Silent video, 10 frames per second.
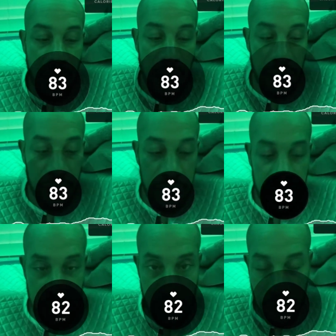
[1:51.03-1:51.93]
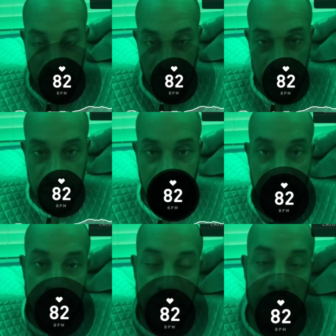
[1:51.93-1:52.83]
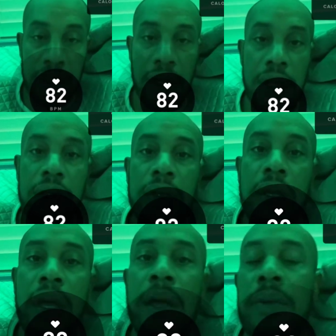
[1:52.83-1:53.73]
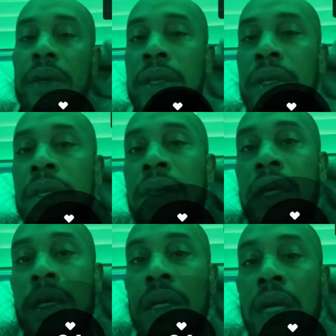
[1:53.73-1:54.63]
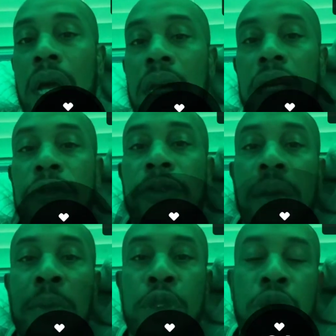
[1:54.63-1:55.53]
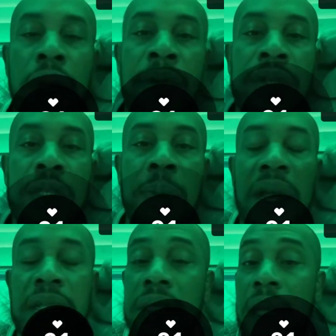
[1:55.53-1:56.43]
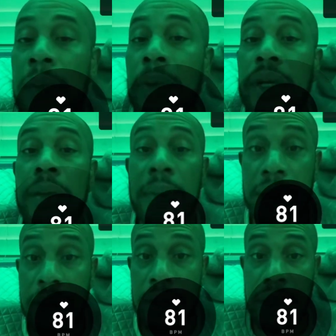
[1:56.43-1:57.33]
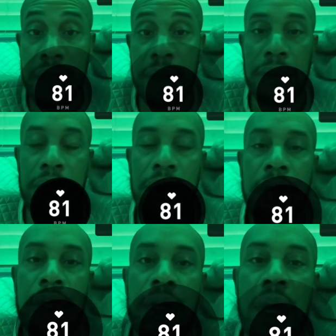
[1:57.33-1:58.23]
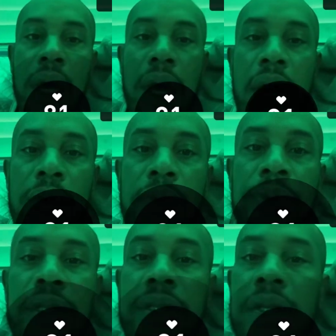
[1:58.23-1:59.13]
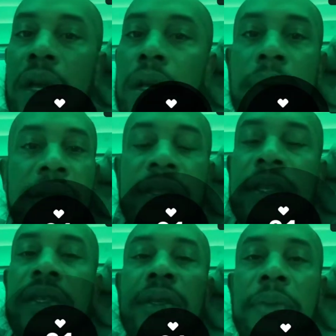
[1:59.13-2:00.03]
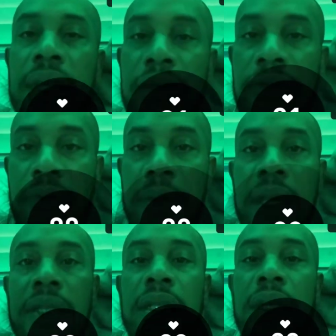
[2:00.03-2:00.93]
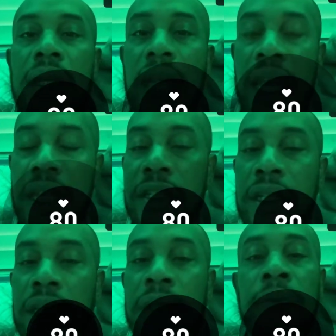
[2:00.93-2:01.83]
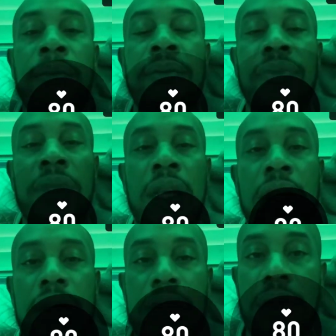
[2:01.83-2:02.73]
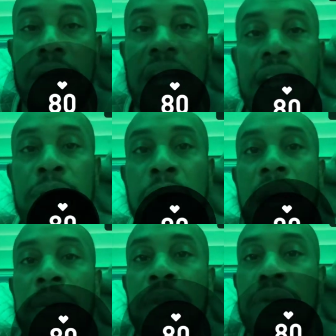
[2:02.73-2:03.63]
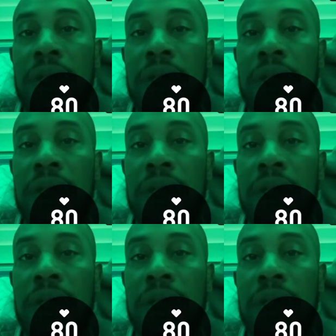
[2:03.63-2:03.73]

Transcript: through the superficial vessels, and also to help with inflammatory response deeper in the muscle tissue when we just talk about systemic inflammation and aging. So that's what I'm using